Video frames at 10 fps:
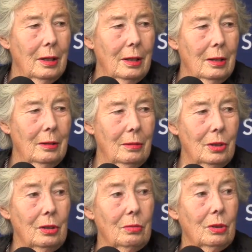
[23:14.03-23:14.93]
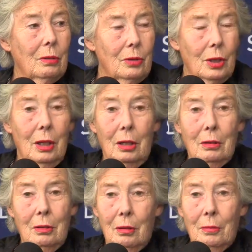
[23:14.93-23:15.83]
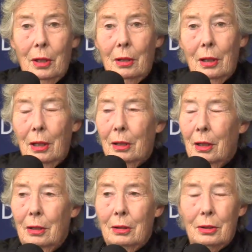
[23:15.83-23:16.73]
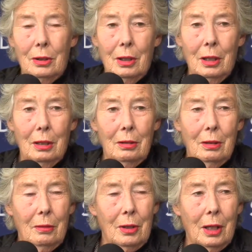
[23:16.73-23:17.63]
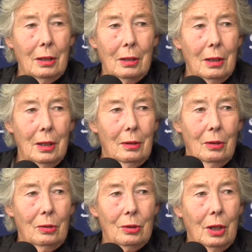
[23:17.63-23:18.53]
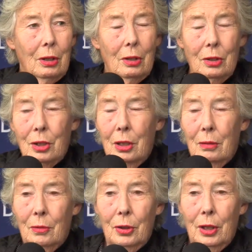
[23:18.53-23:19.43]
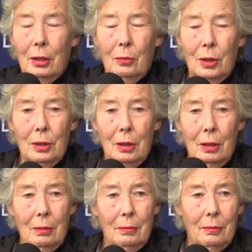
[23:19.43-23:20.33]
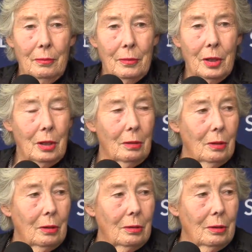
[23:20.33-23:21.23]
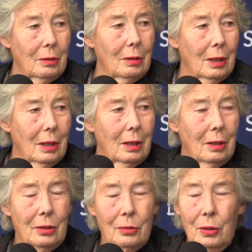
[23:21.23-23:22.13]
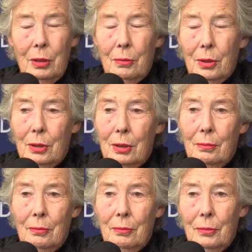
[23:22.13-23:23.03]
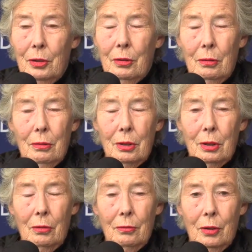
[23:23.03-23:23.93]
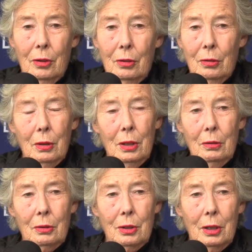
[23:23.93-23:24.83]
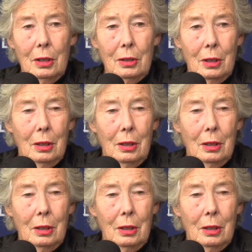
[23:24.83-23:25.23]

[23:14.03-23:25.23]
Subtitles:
which is what I'm saying, you know, about like Carl today, you know, that horse. I didn't see him on the other one that he rode last week, but you know, this On Vogue, who I know isn't easy,